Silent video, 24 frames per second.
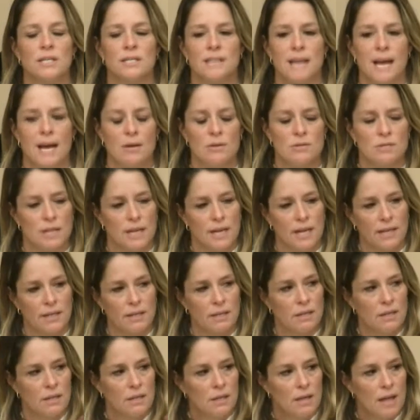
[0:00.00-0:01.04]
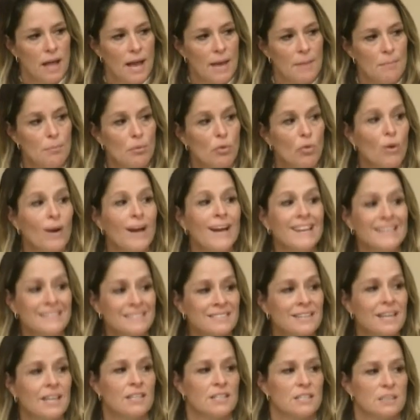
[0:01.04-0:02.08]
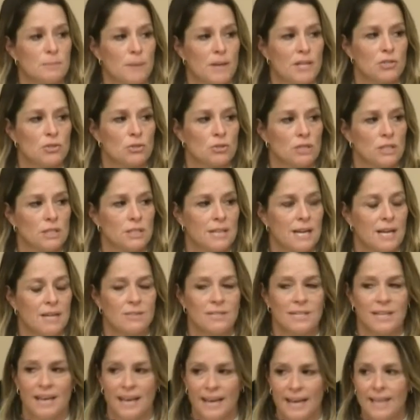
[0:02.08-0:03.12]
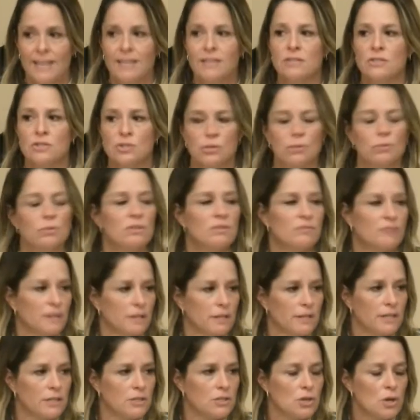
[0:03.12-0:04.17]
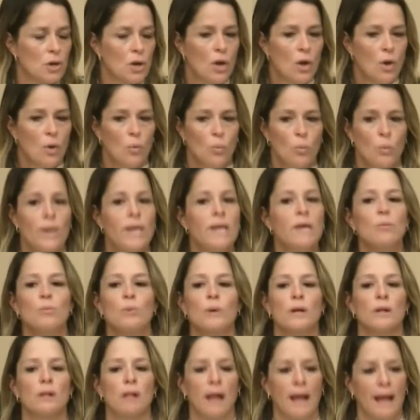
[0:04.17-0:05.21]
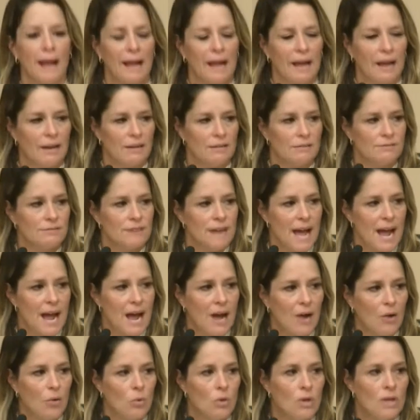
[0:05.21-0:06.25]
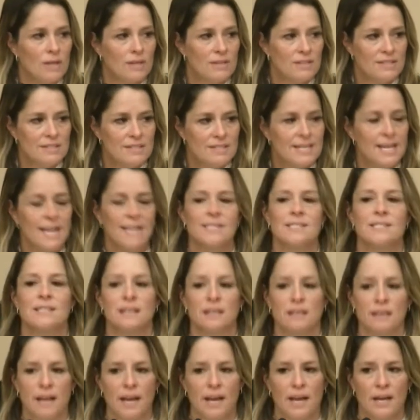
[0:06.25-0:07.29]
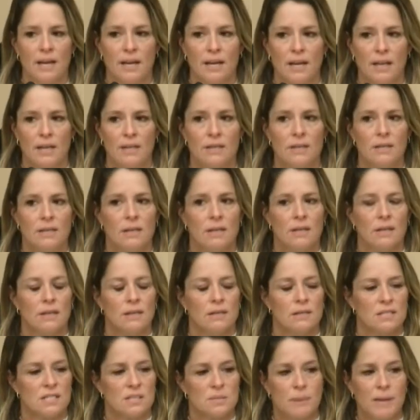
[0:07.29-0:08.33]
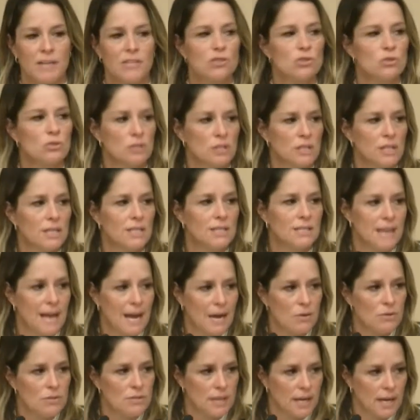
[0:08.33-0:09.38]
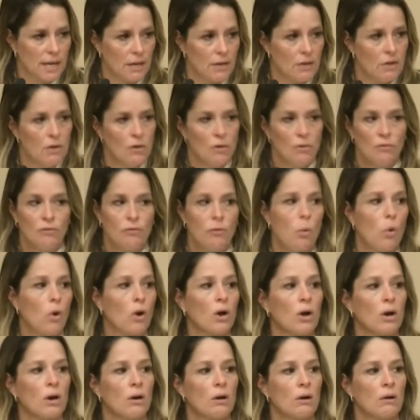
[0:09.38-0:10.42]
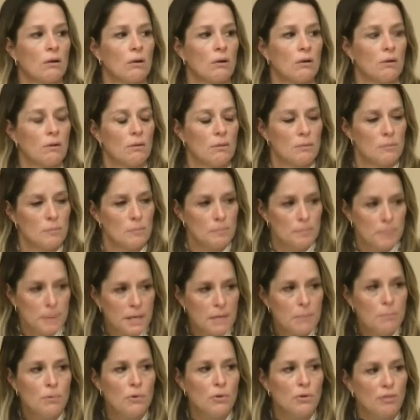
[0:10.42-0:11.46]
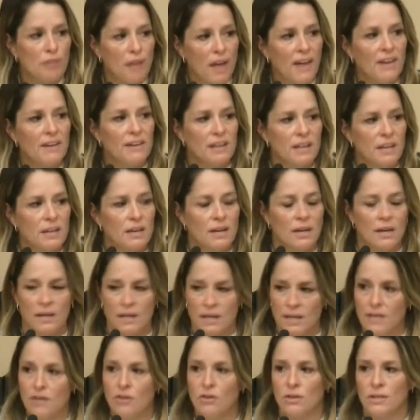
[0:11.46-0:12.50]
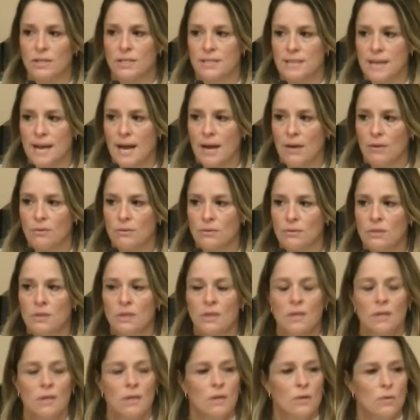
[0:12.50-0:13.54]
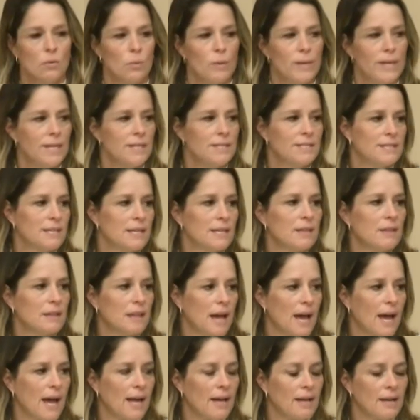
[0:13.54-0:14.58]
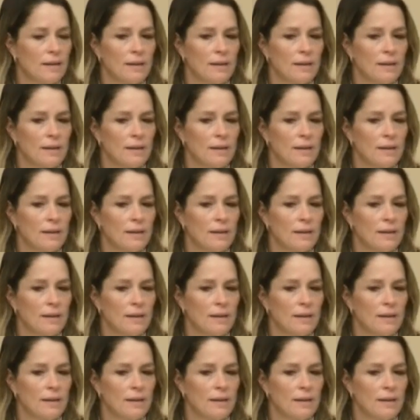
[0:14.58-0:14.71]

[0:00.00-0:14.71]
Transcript: housing and bring special needs housing into the village. We will have now designated special needs housing for people that need it here in town. We did that